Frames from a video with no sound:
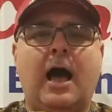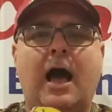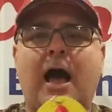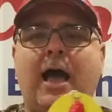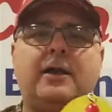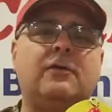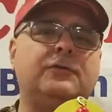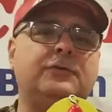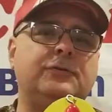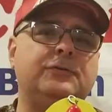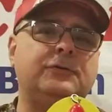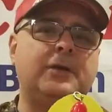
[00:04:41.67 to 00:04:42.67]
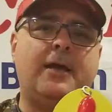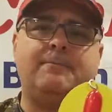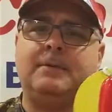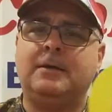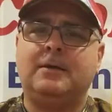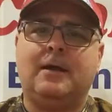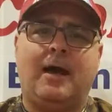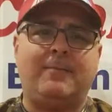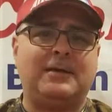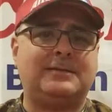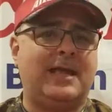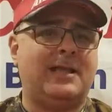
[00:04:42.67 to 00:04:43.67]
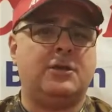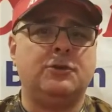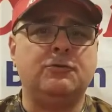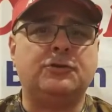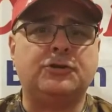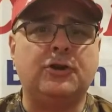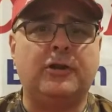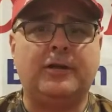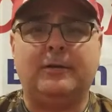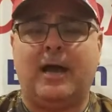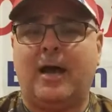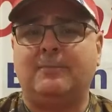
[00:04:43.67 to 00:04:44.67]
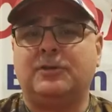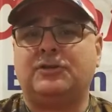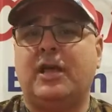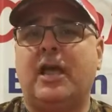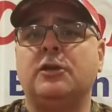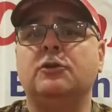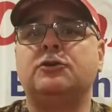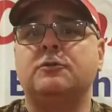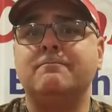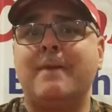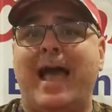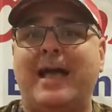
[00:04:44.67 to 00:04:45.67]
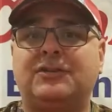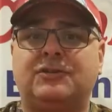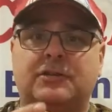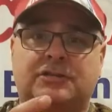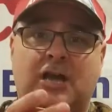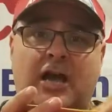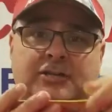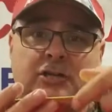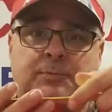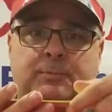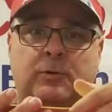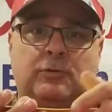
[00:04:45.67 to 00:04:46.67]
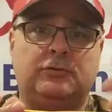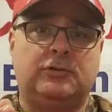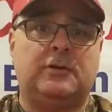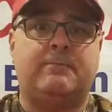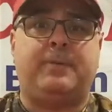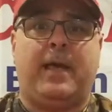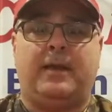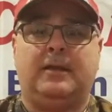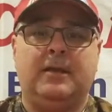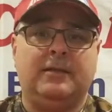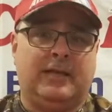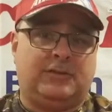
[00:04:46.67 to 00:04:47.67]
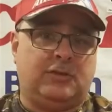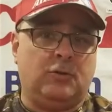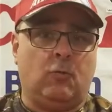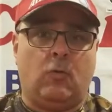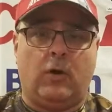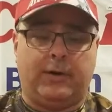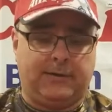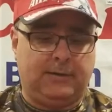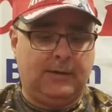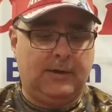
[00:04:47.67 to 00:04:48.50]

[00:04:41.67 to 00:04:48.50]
I don't use them. I'm not saying that you shouldn't. I'm just saying you should match the size of spoon to the bait that's in the water.